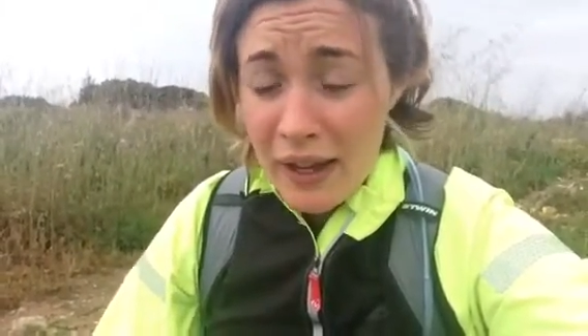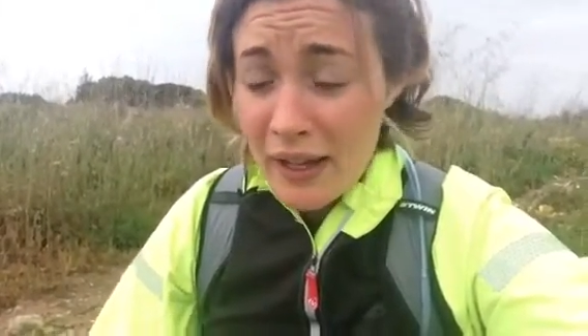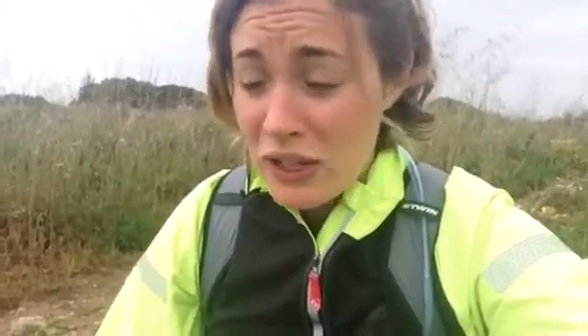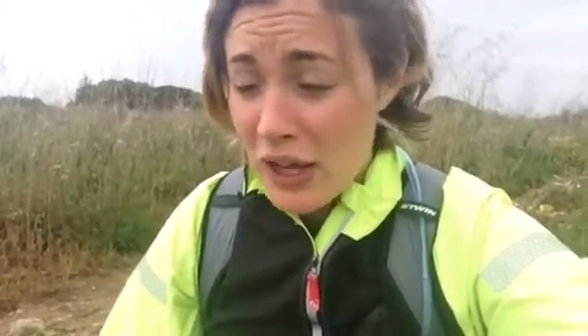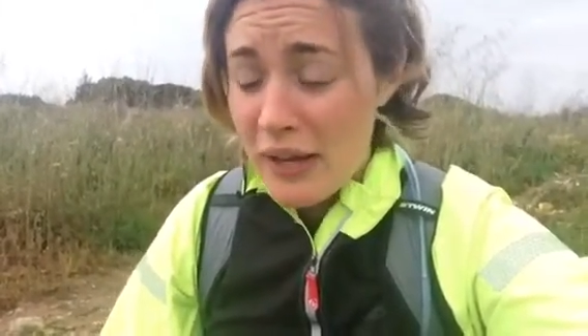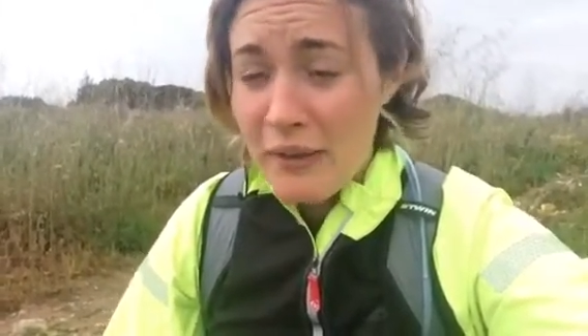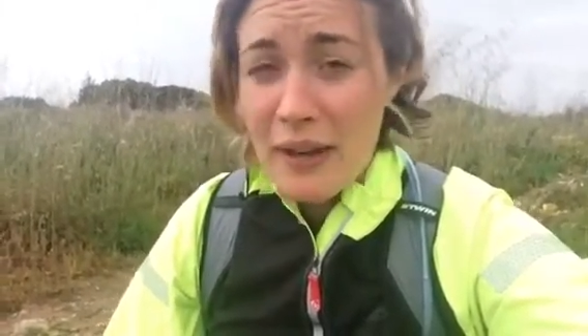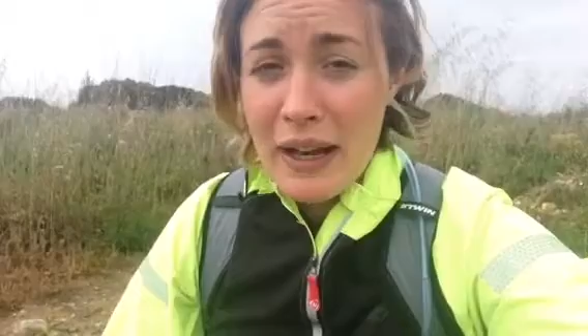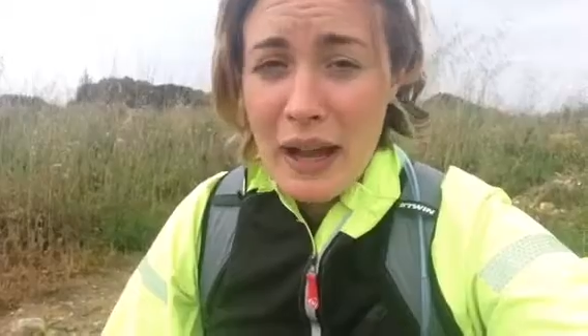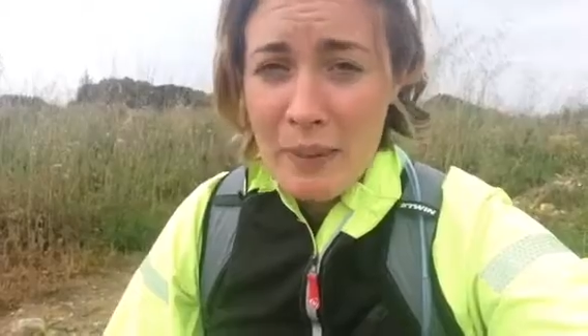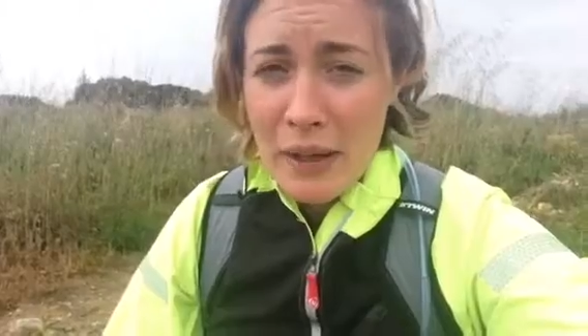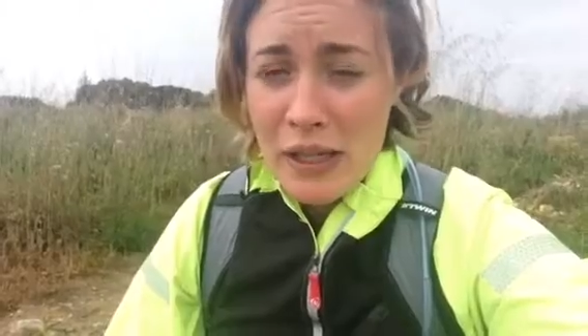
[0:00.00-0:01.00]
like genuinely,
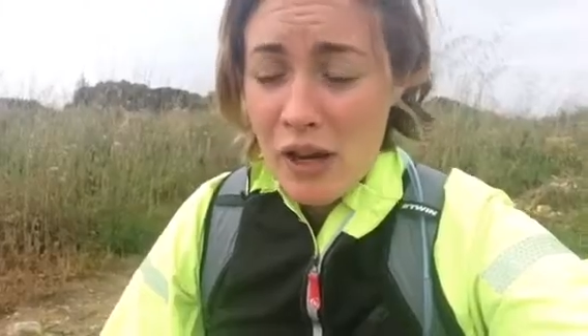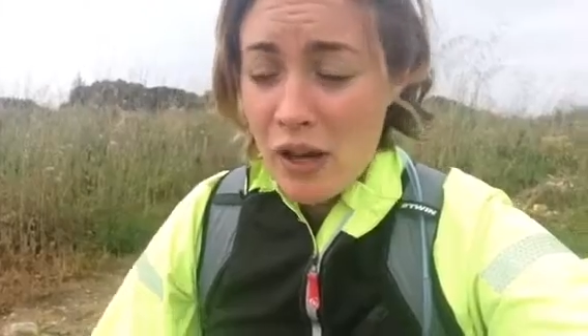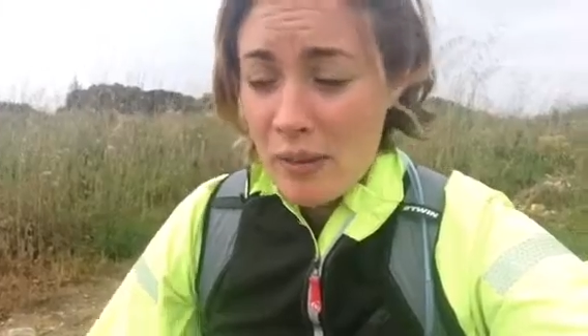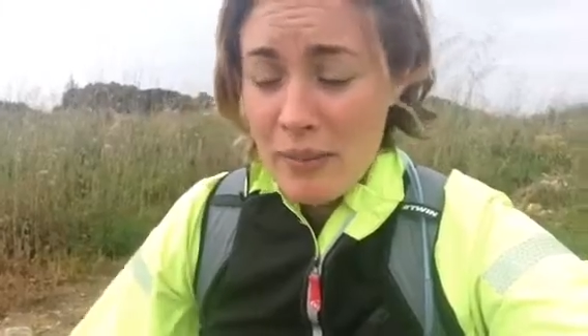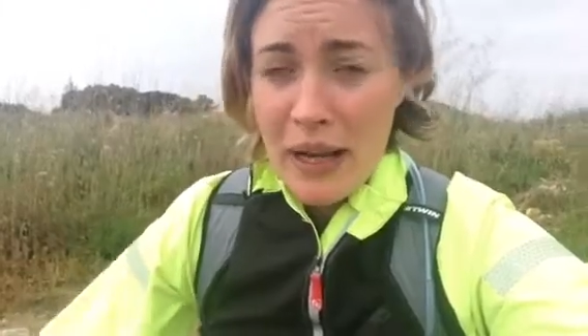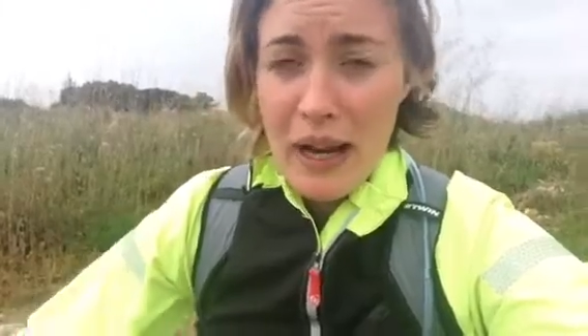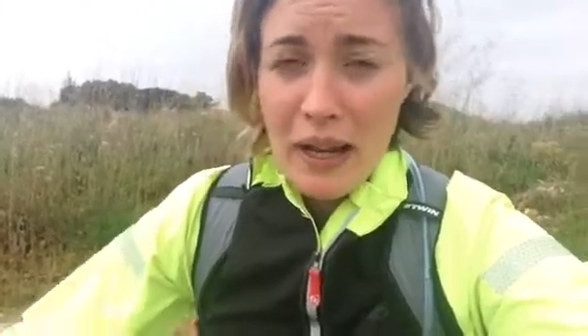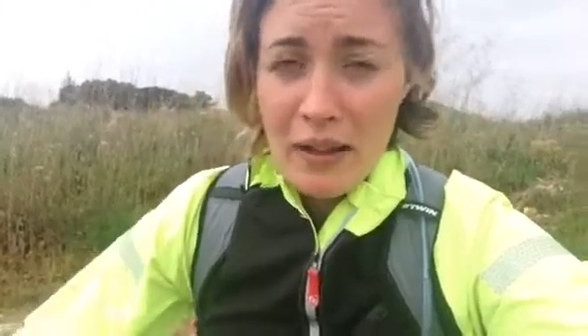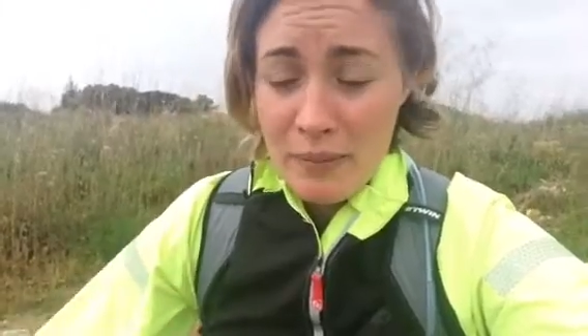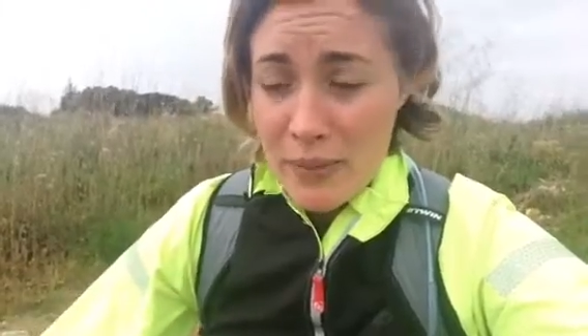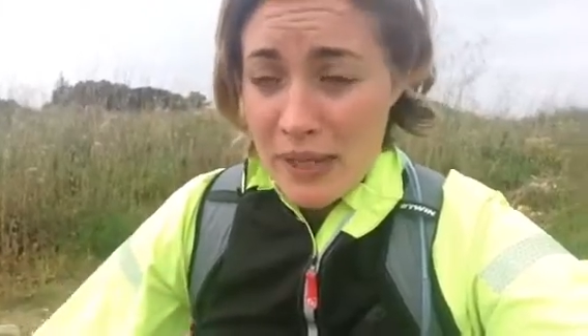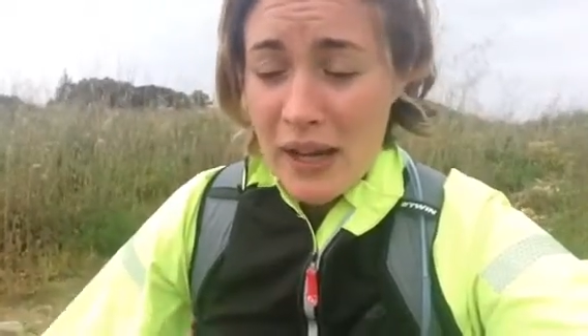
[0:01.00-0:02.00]
like my dog would be like
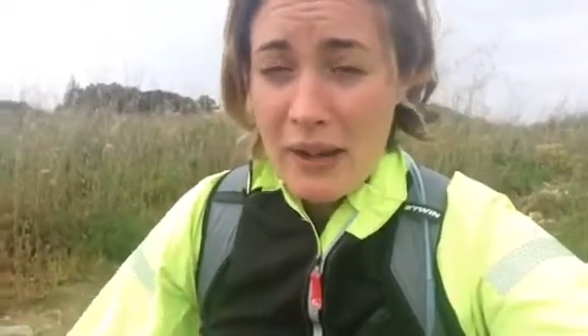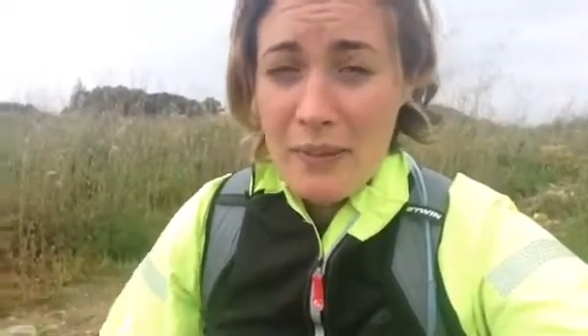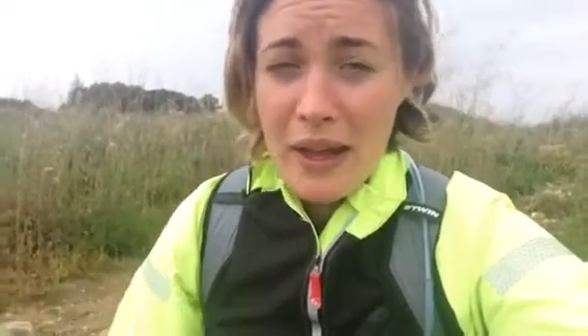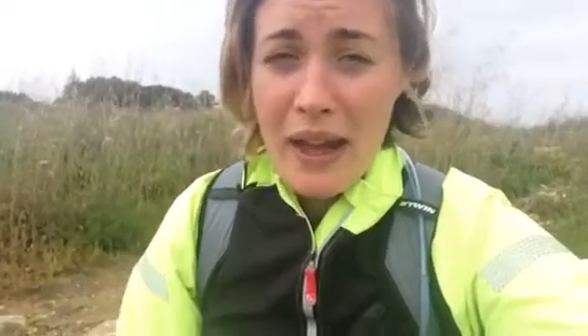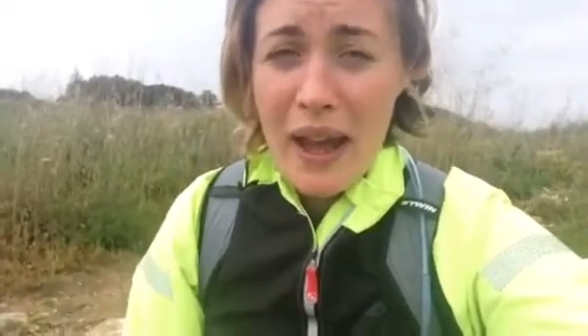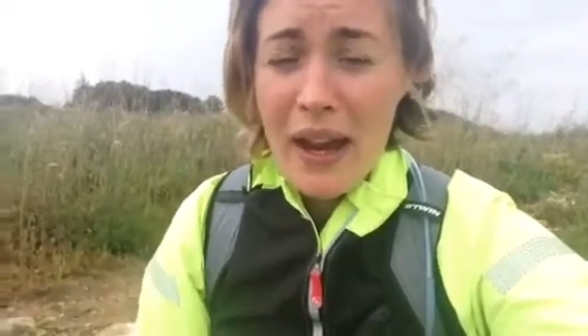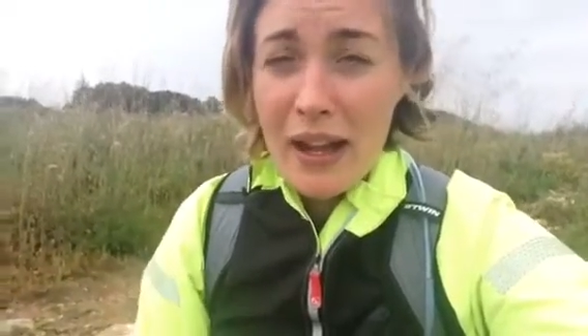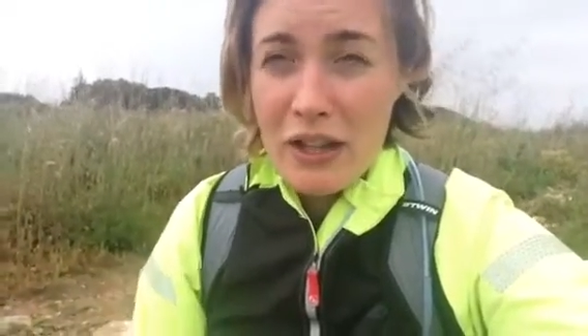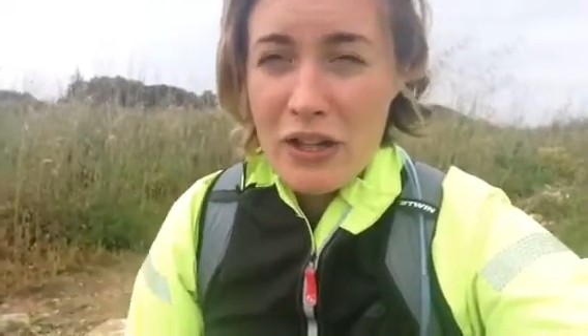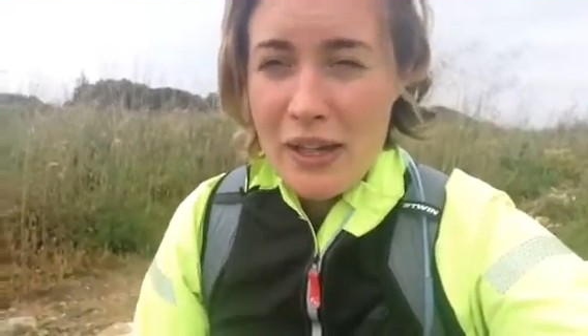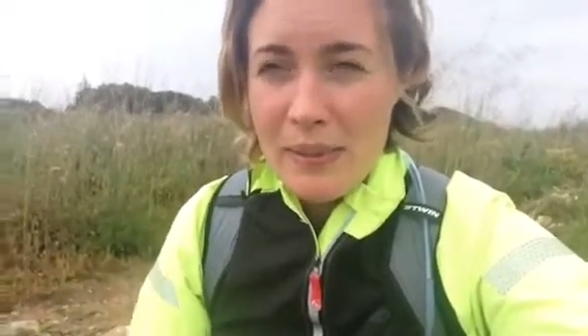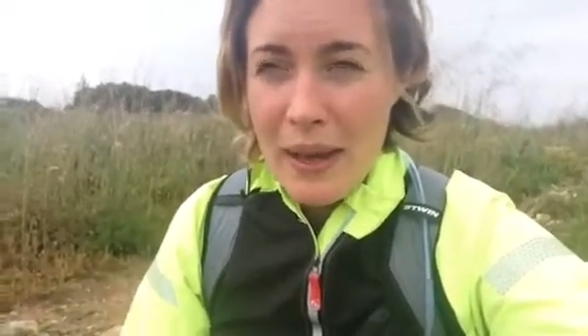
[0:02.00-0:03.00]
beside me and I can
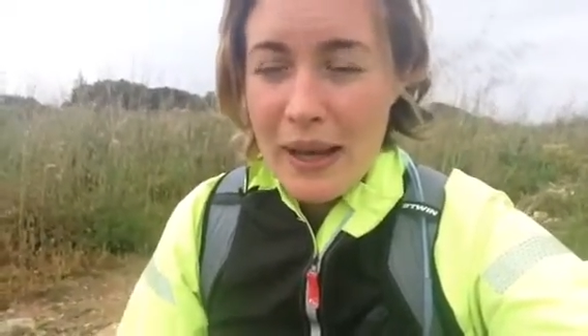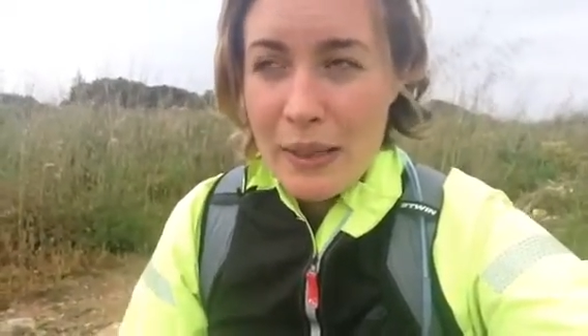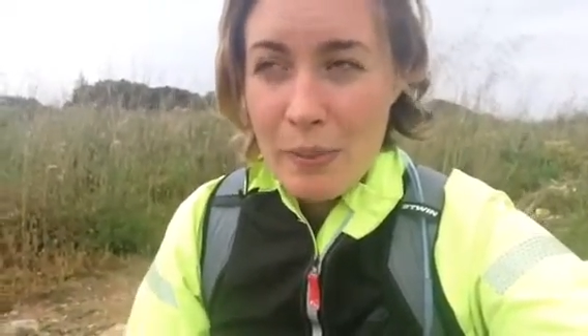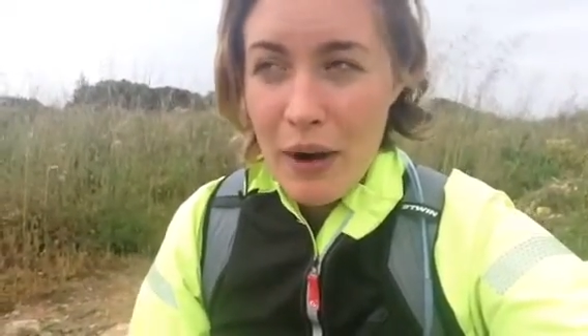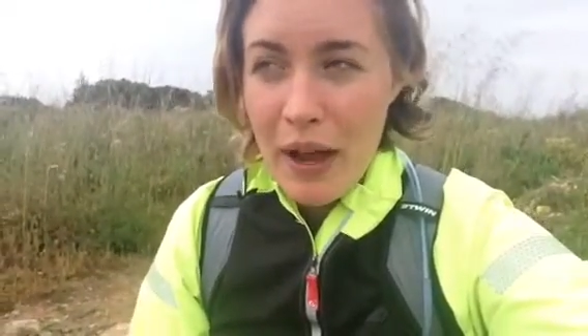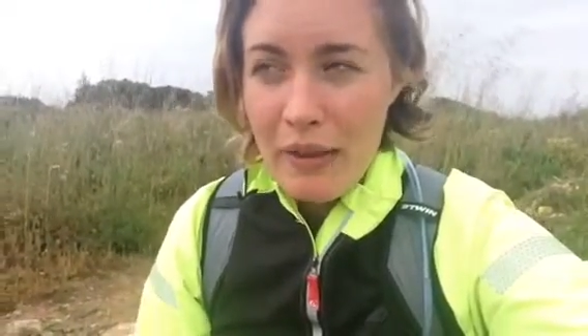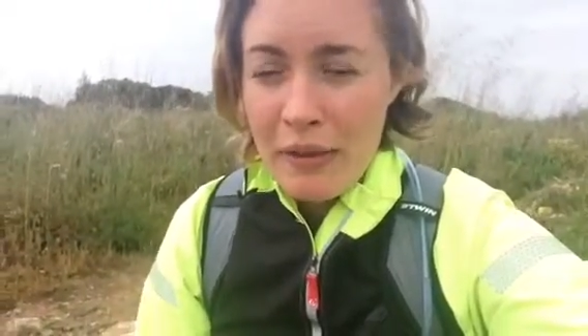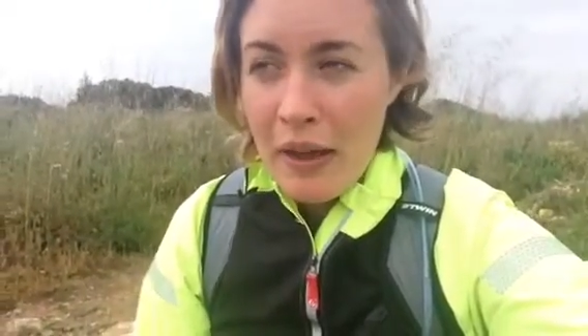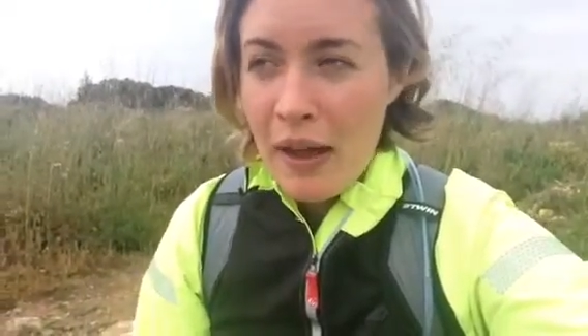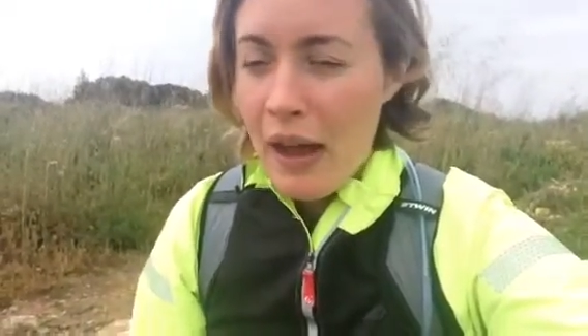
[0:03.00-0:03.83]
just smell its breath